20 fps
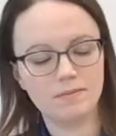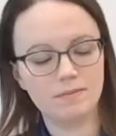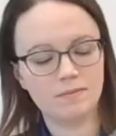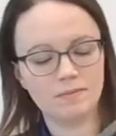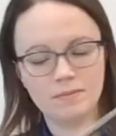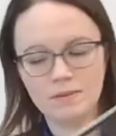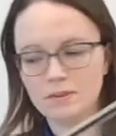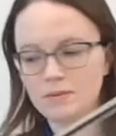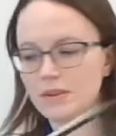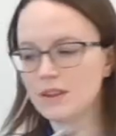
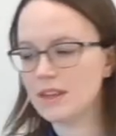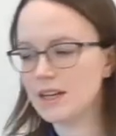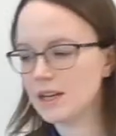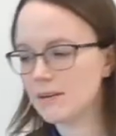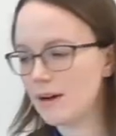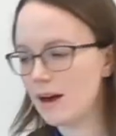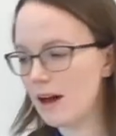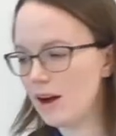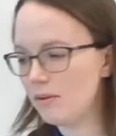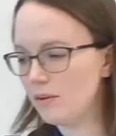if we think
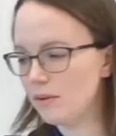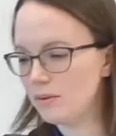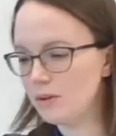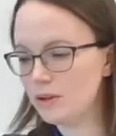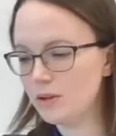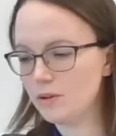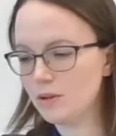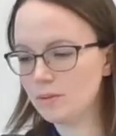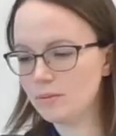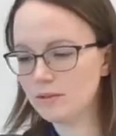about how we
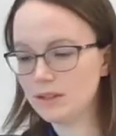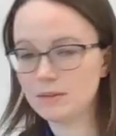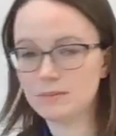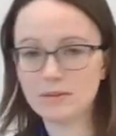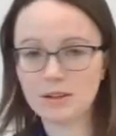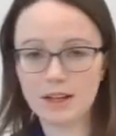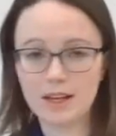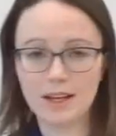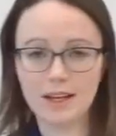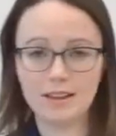would normally
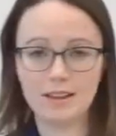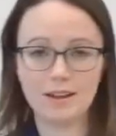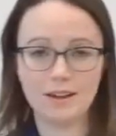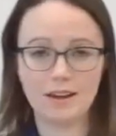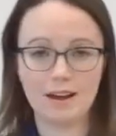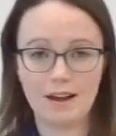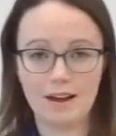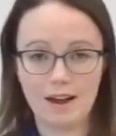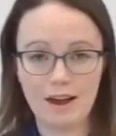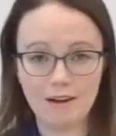play
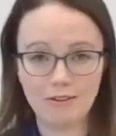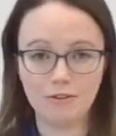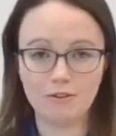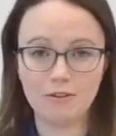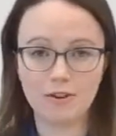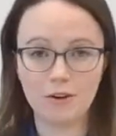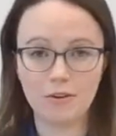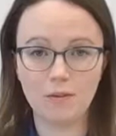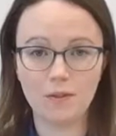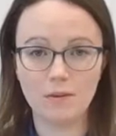the F
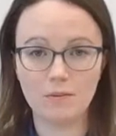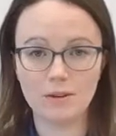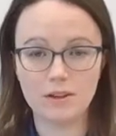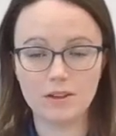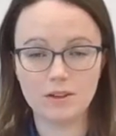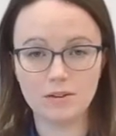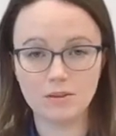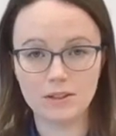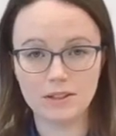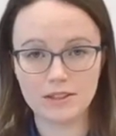note that we
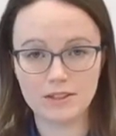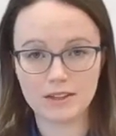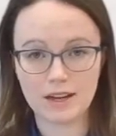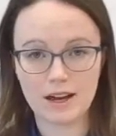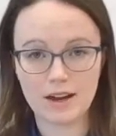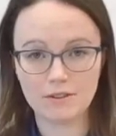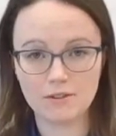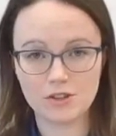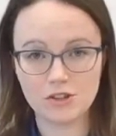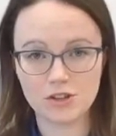know, which is
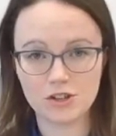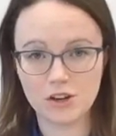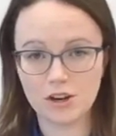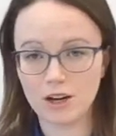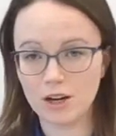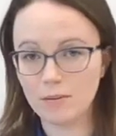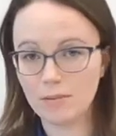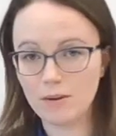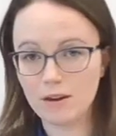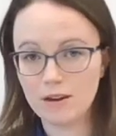F
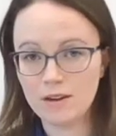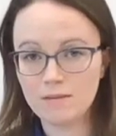sharp,